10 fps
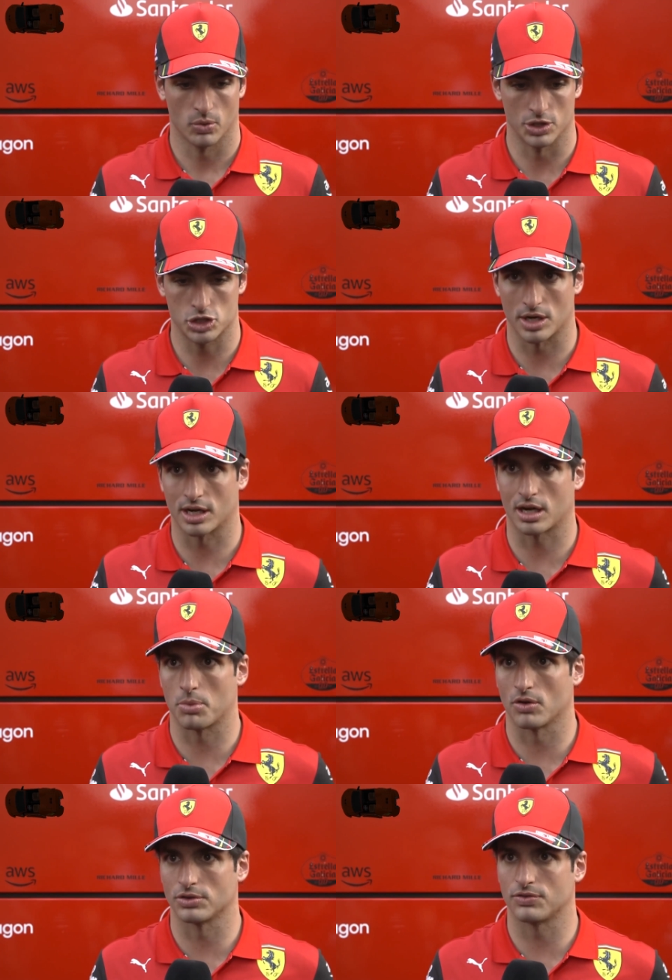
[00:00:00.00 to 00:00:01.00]
We tried a
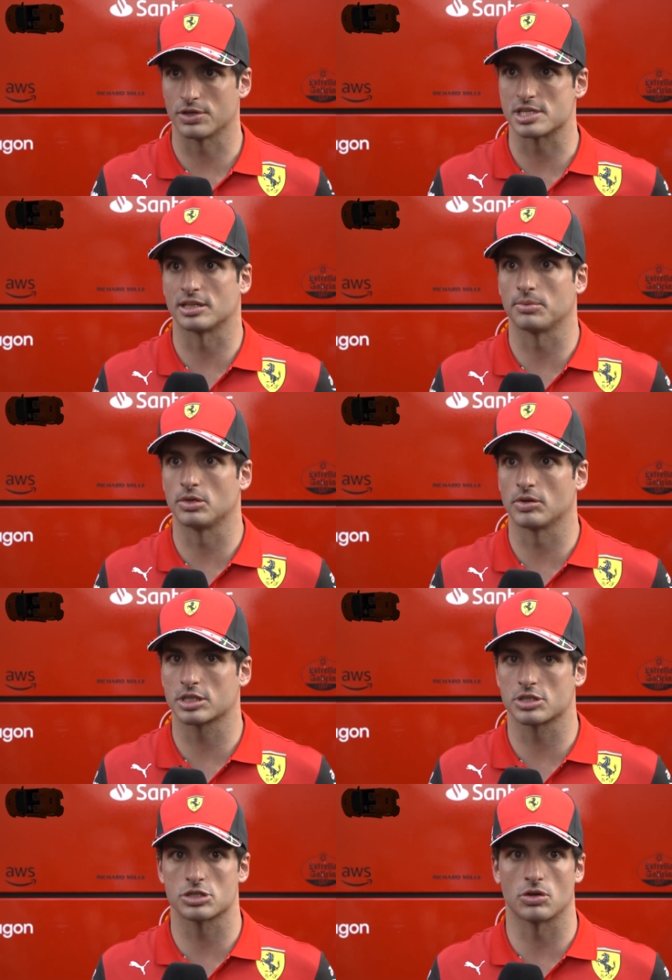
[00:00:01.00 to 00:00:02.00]
couple of different setup
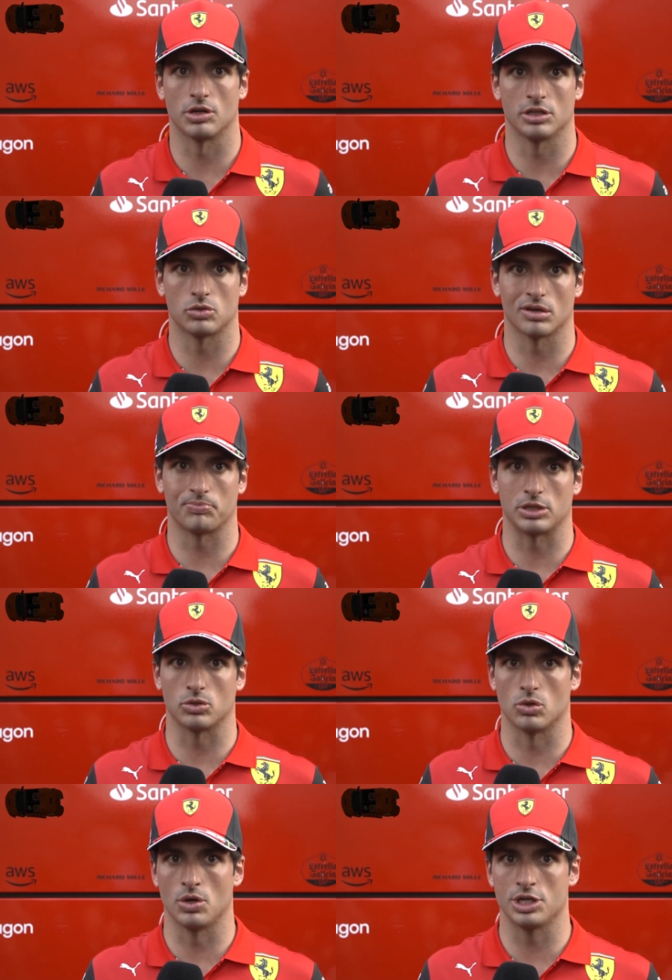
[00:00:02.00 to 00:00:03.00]
directions going into
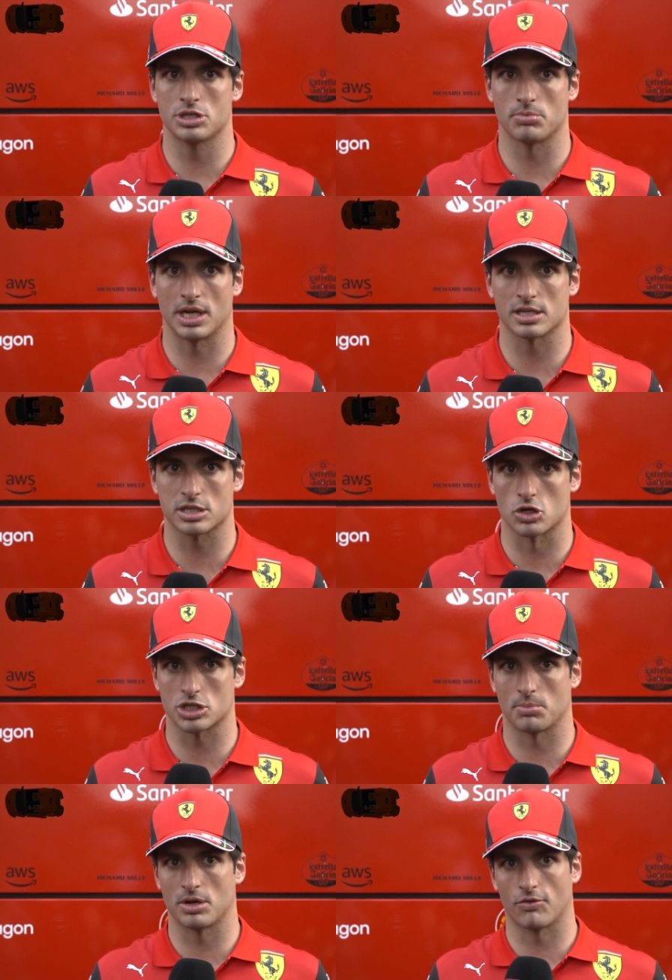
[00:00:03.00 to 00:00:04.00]
FP2, which made us
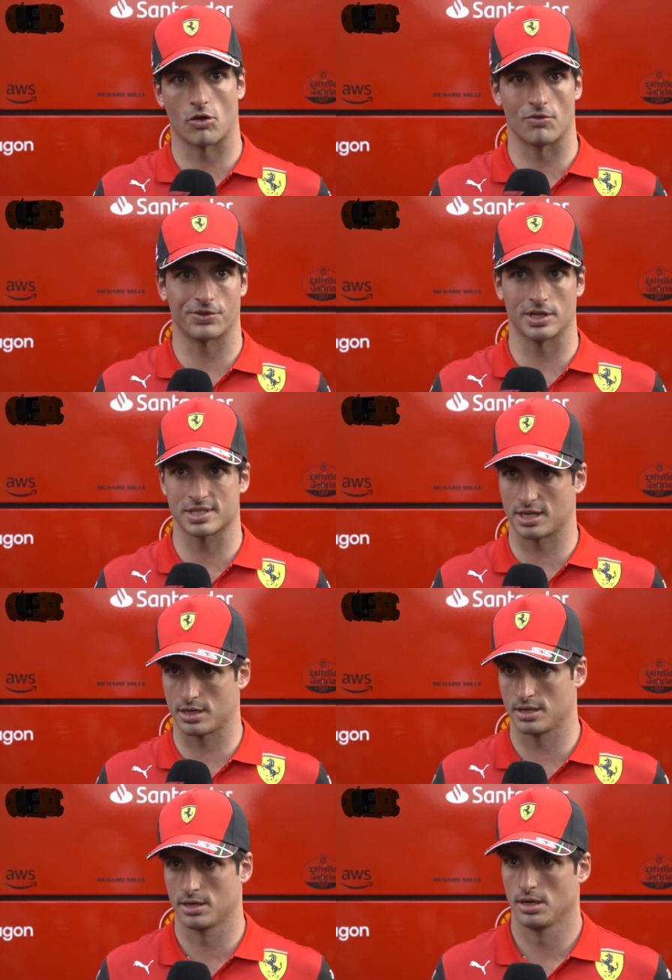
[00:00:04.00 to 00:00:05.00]
lost a bit of confidence
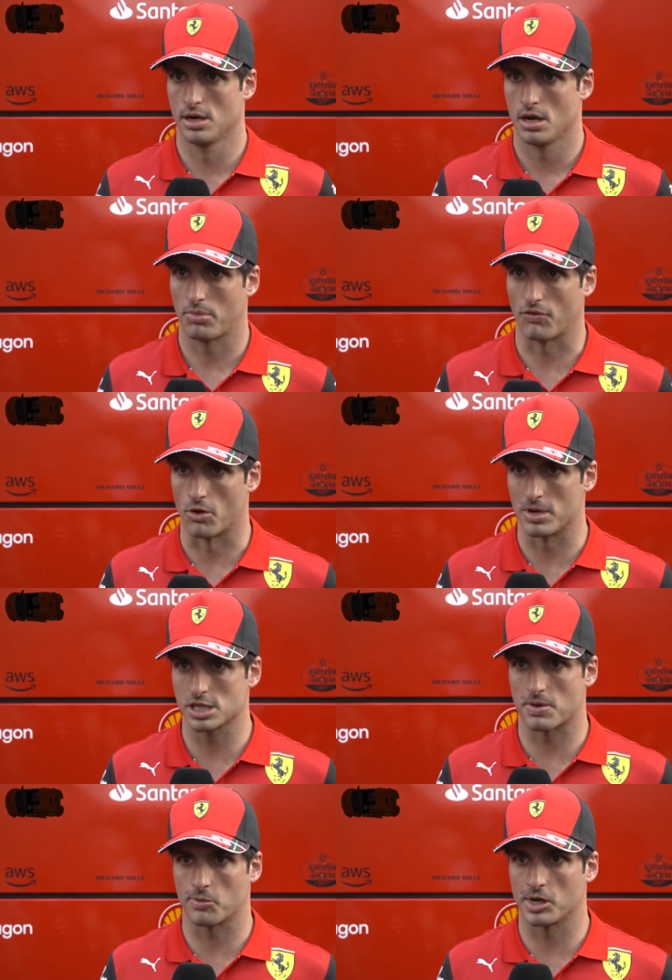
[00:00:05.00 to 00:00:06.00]
and
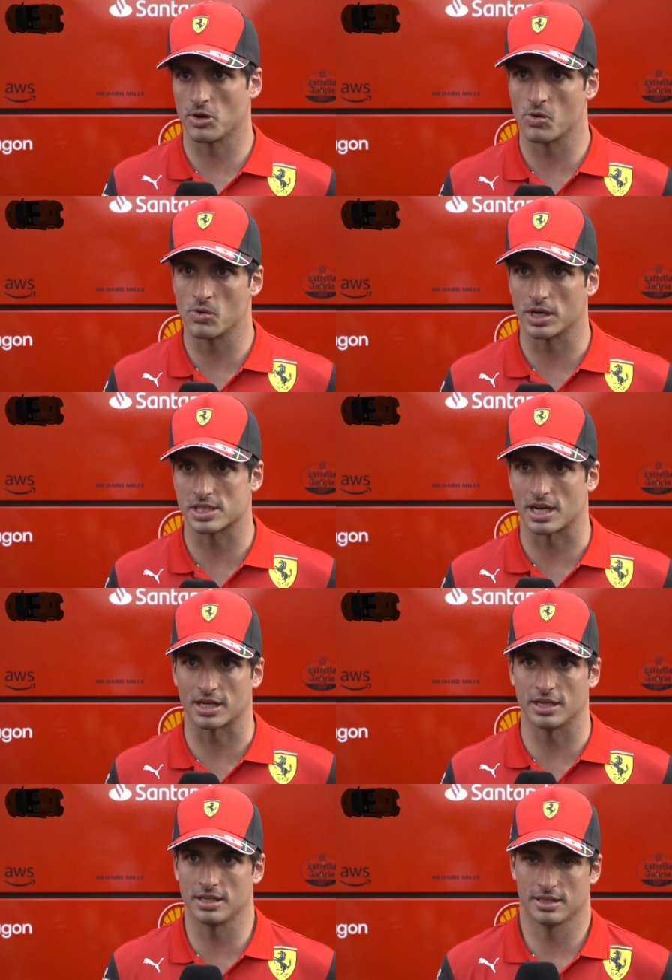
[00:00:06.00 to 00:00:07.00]
performance. But we know
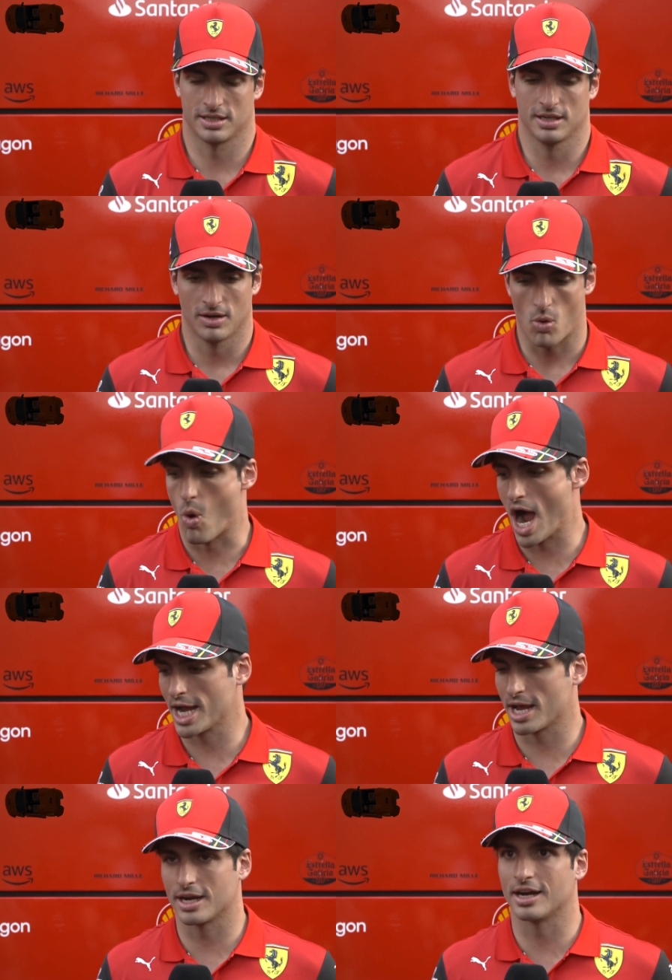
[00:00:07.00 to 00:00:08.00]
exactly
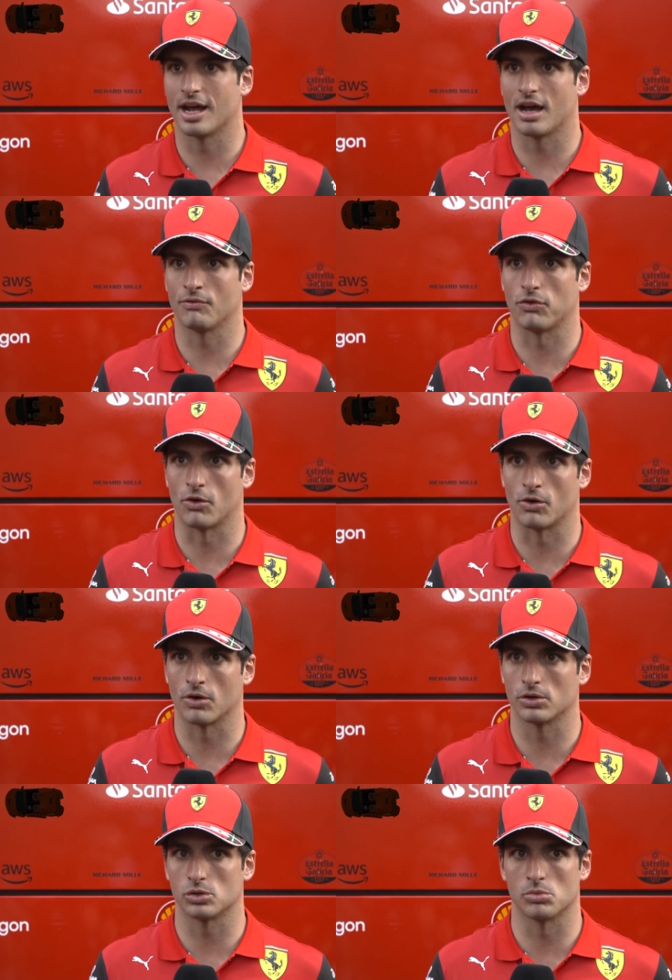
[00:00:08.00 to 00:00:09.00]
why, and, and
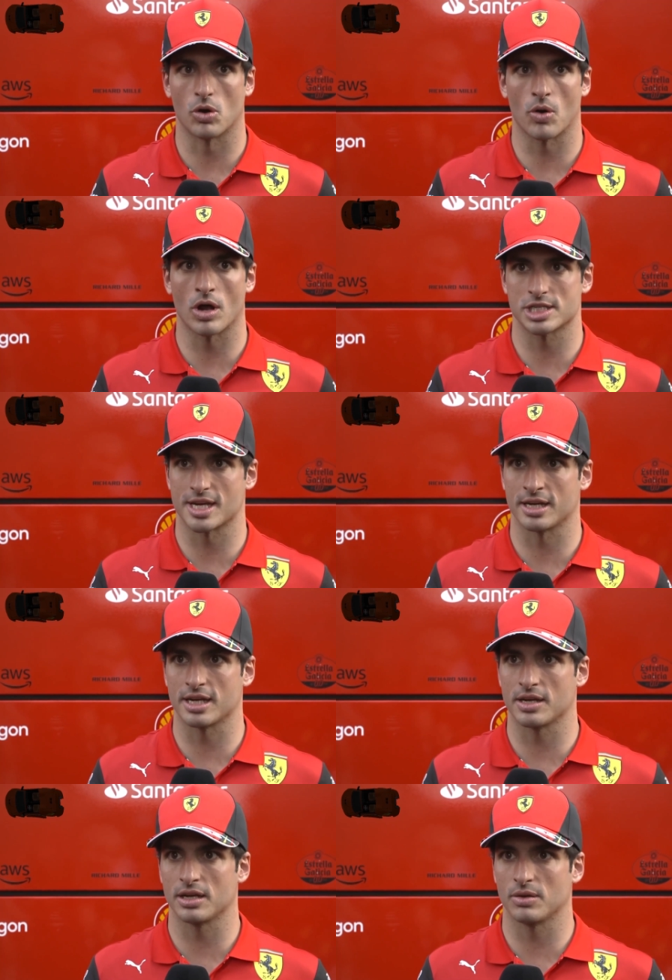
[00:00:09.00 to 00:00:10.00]
for tomorrow and
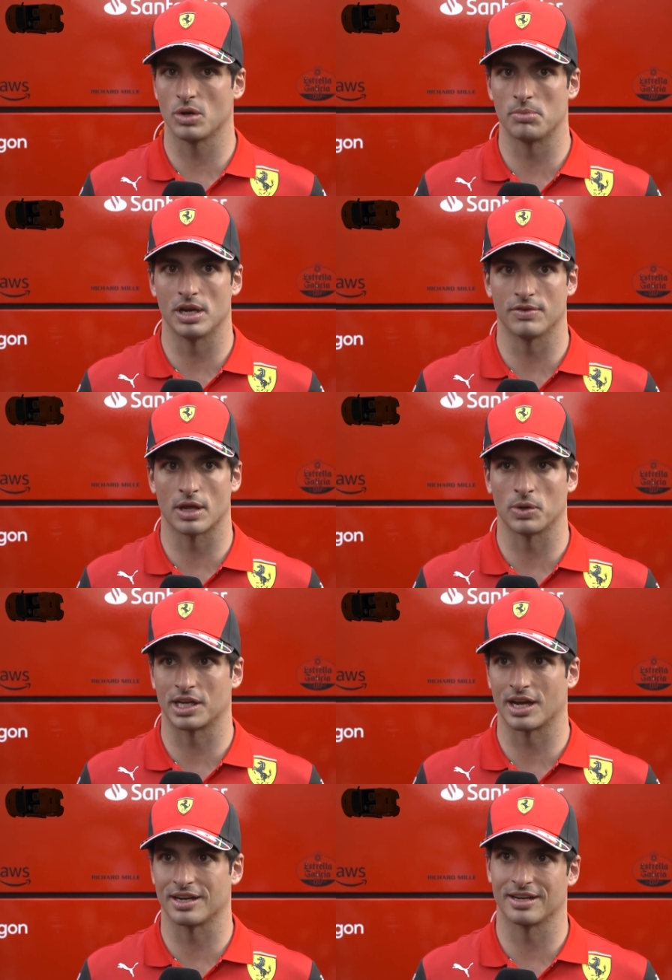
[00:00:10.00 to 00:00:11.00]
Sunday, we believe that we
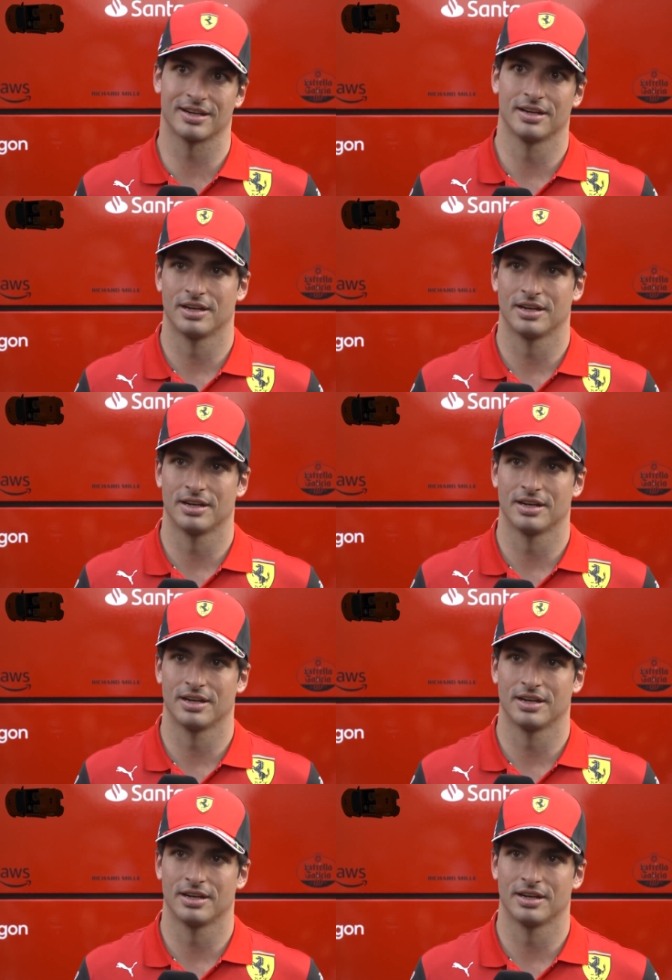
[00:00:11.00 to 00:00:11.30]
can